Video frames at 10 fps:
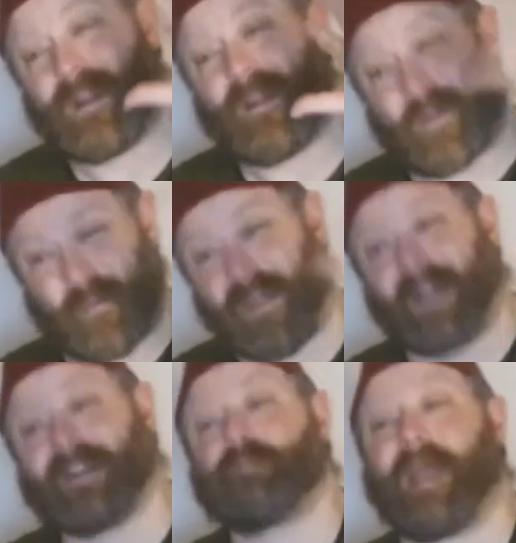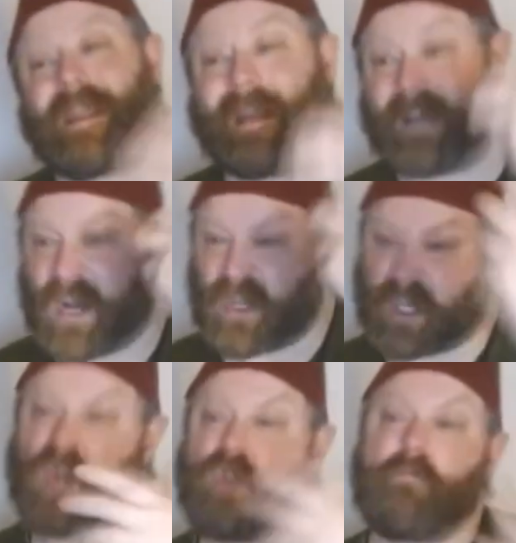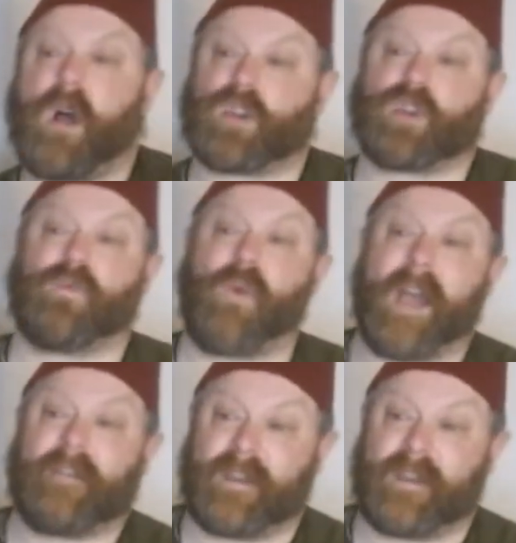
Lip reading: The thing that's making too much of whatever